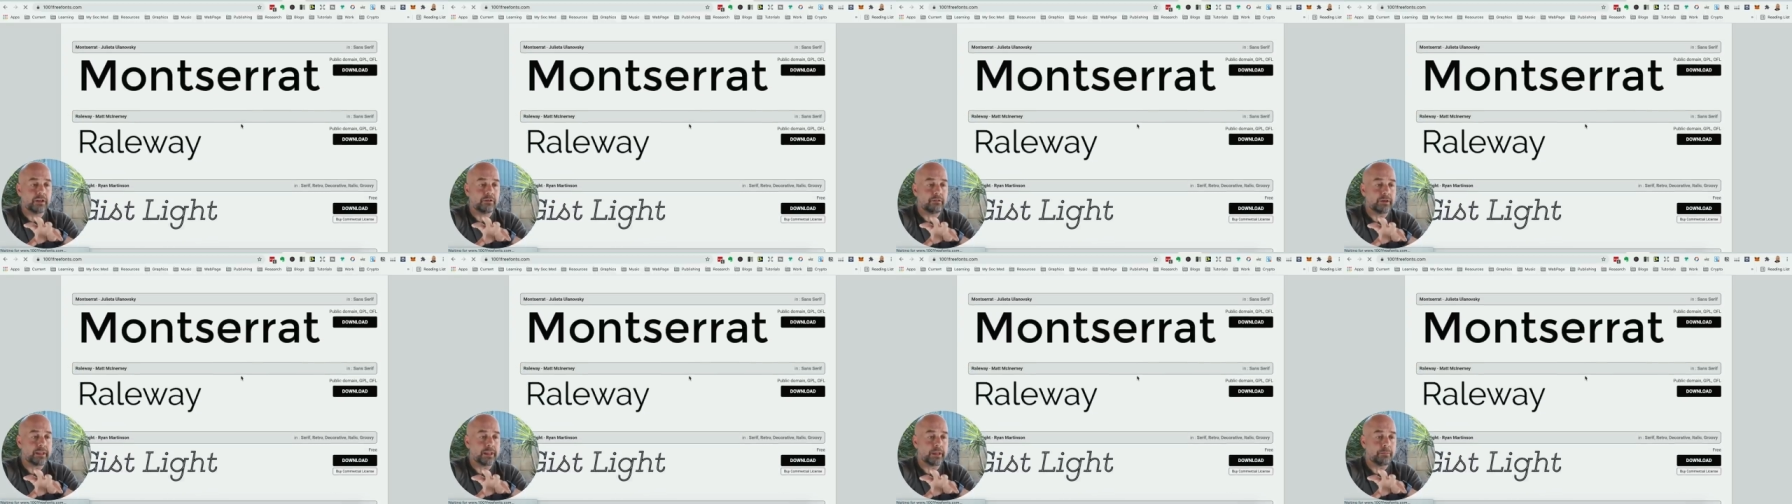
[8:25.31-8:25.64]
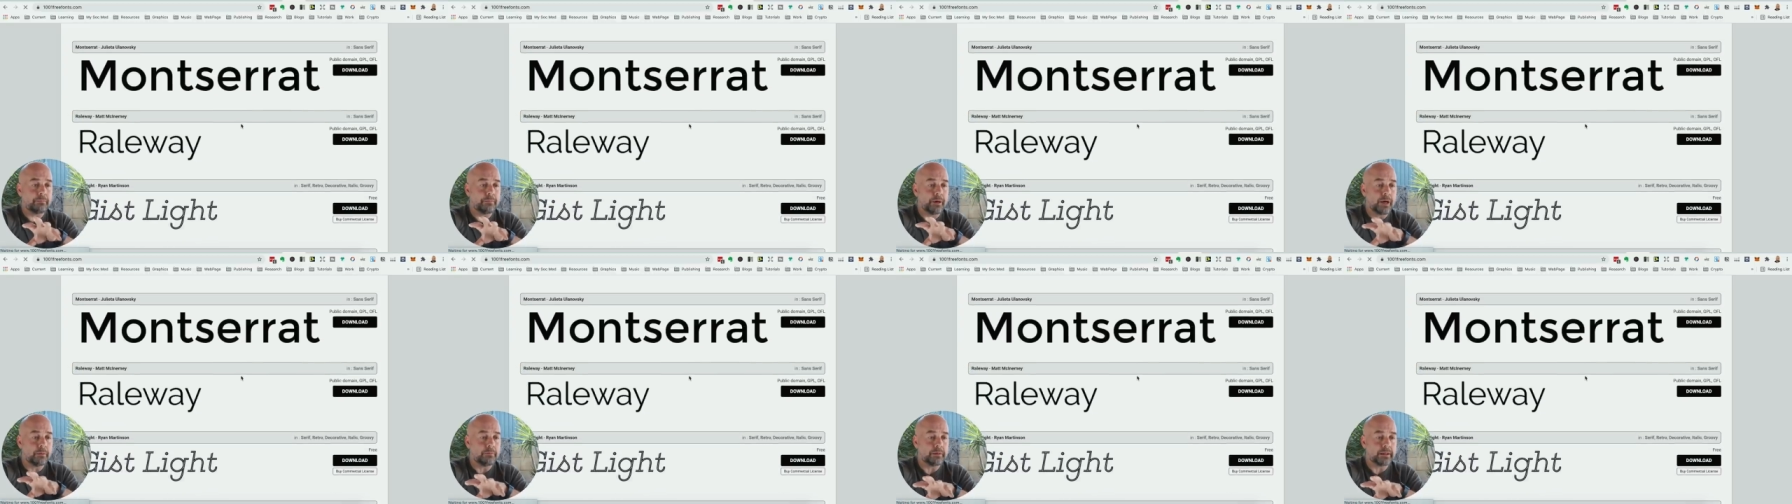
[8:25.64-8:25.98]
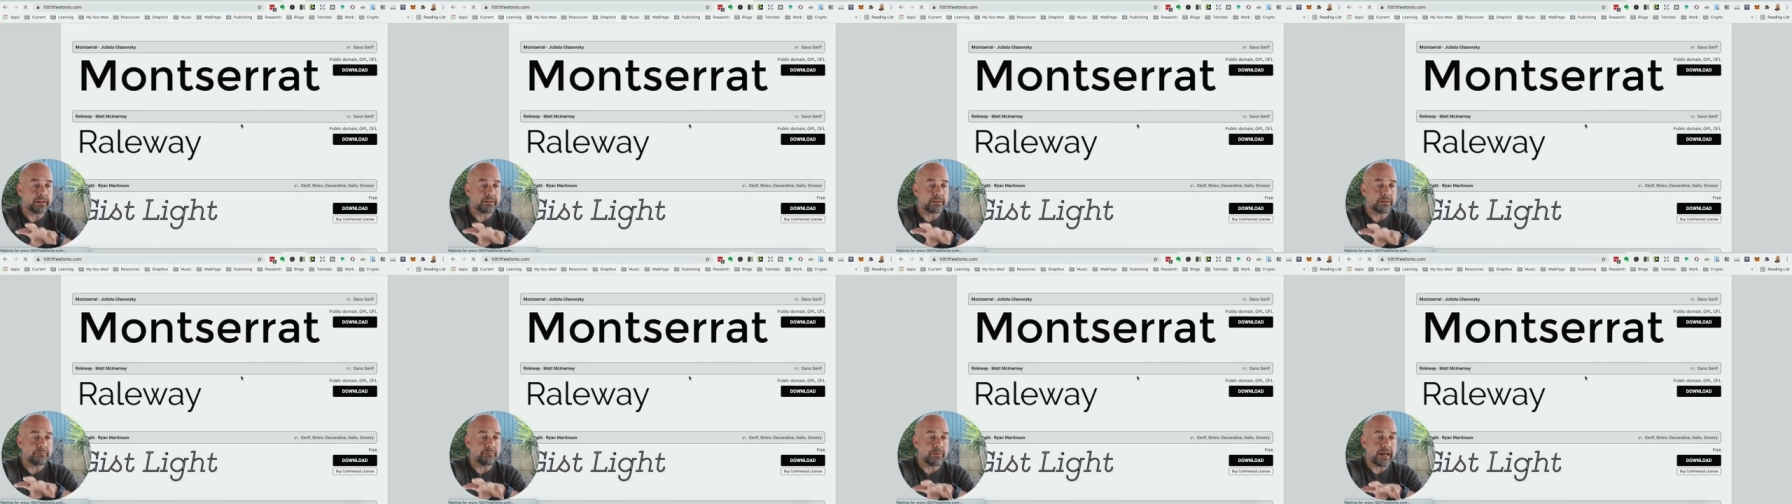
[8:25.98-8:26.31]
are in the
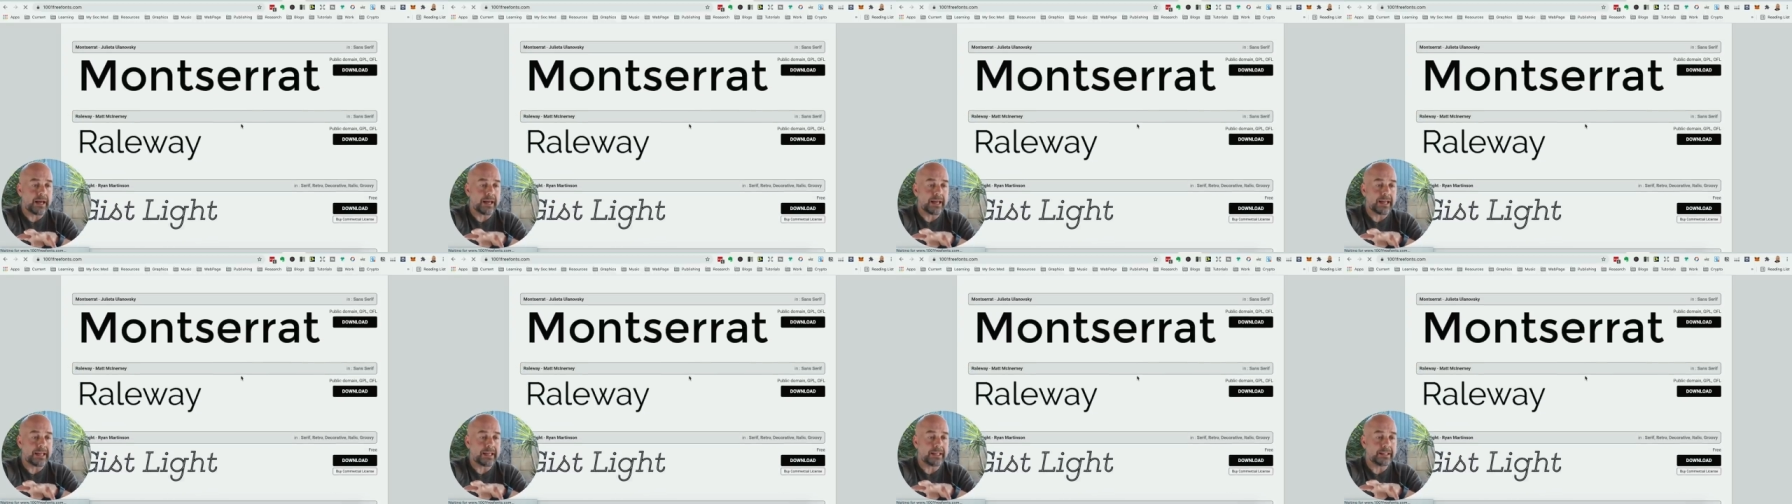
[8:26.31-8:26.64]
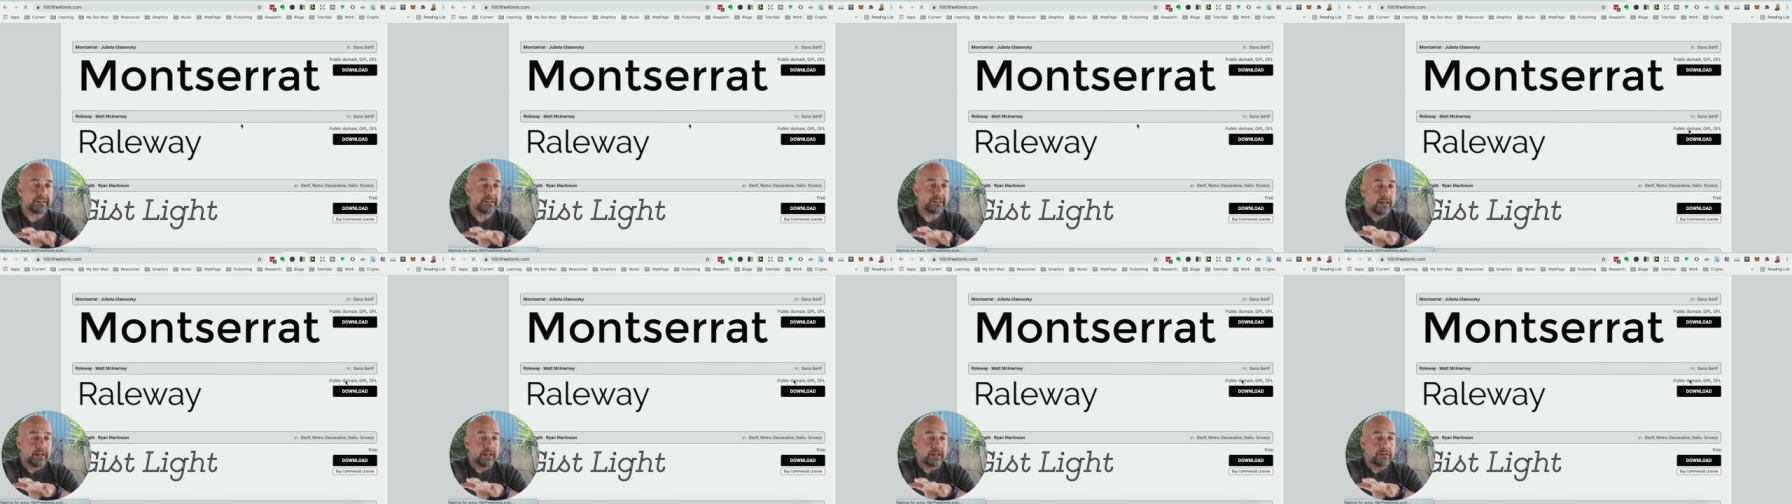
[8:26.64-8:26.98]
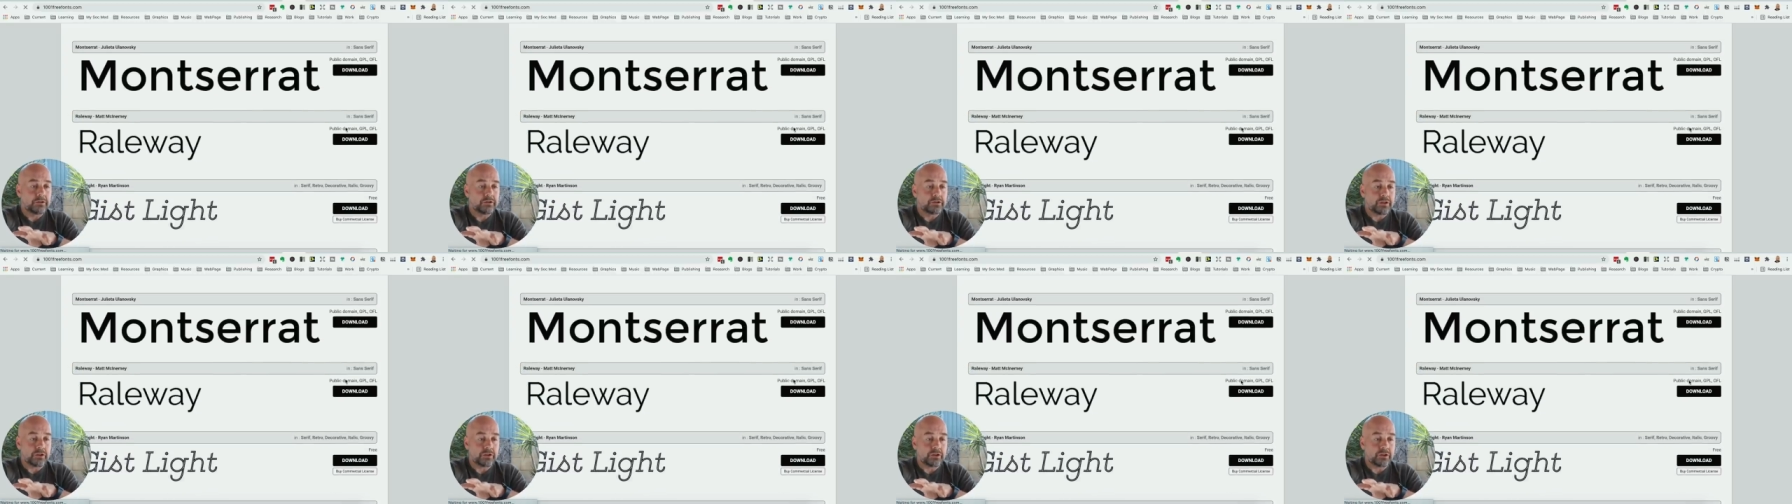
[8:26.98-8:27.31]
public domain uh,
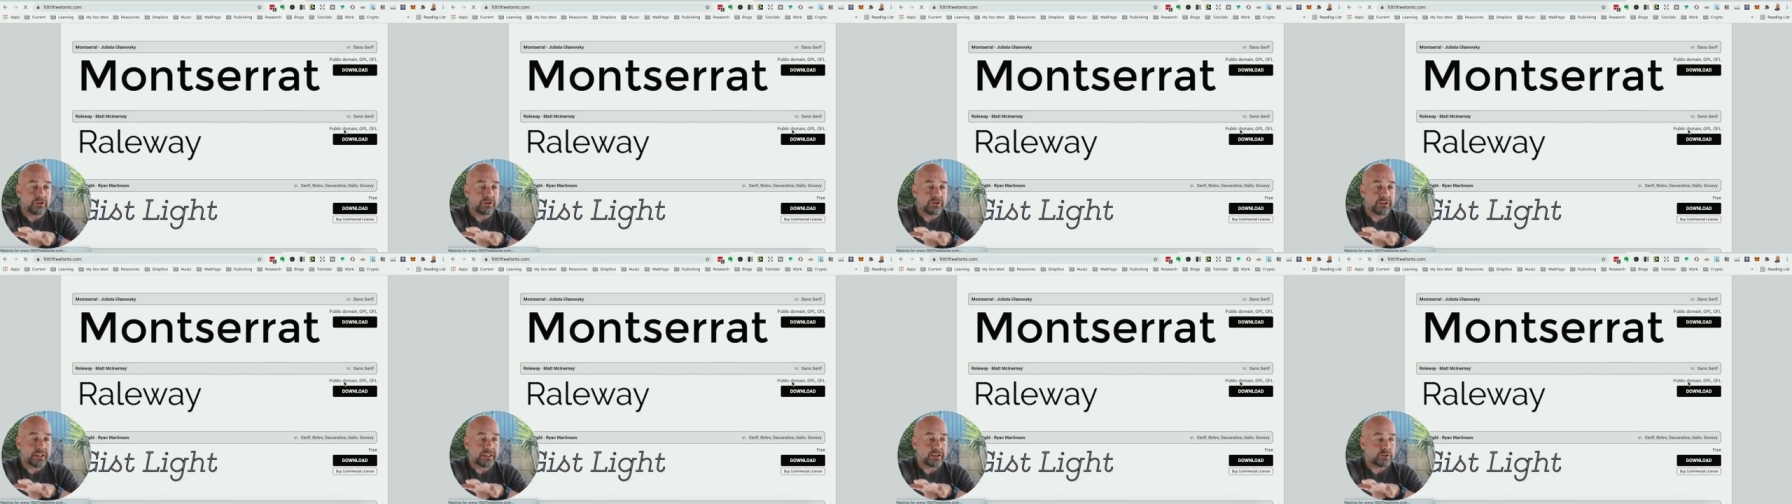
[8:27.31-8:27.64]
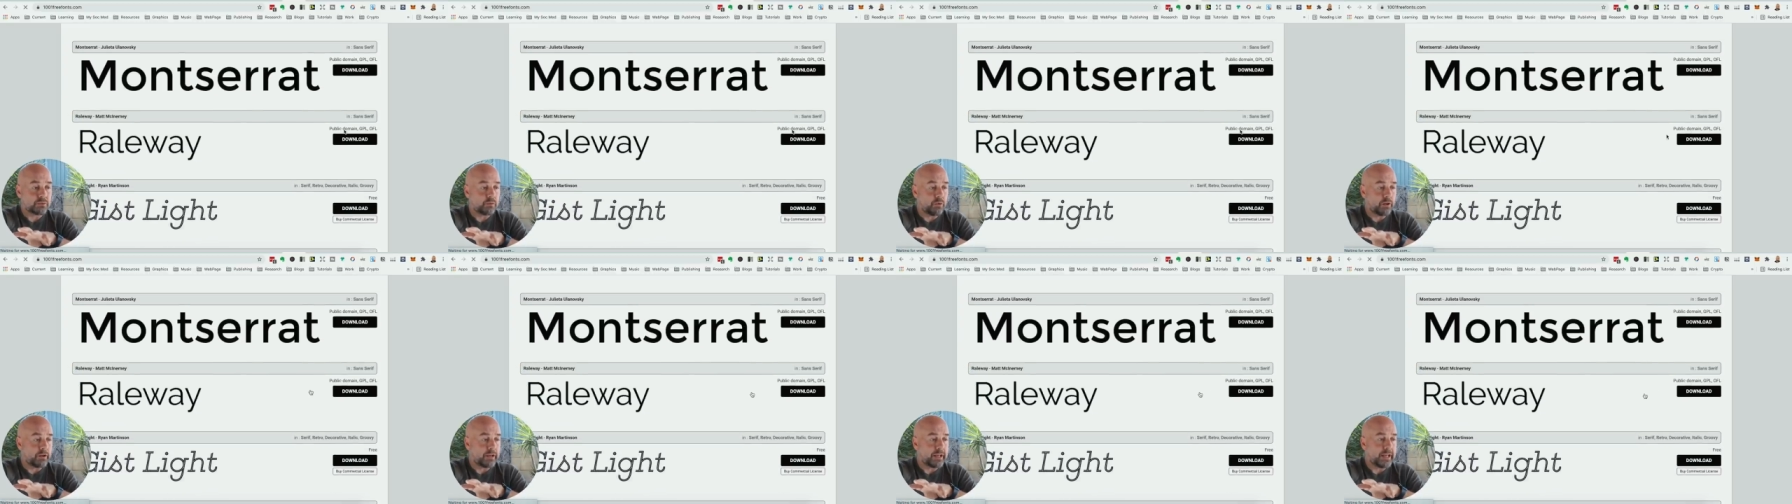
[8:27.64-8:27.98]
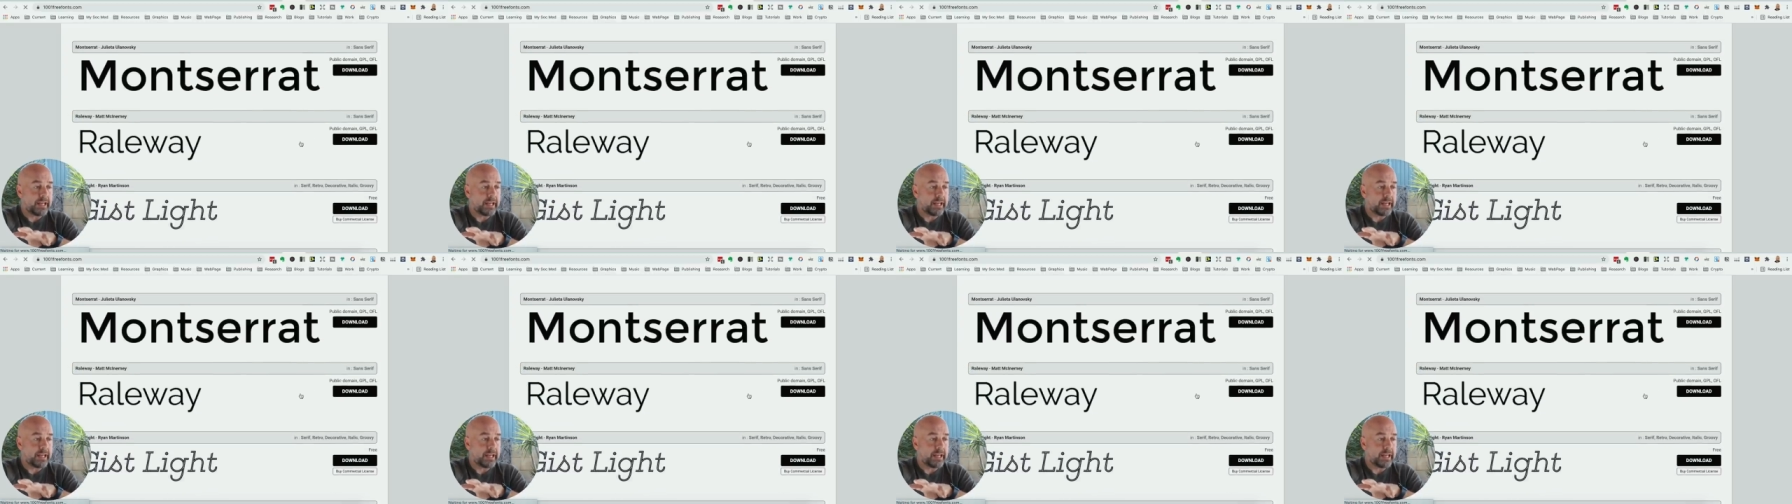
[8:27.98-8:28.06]
such as this one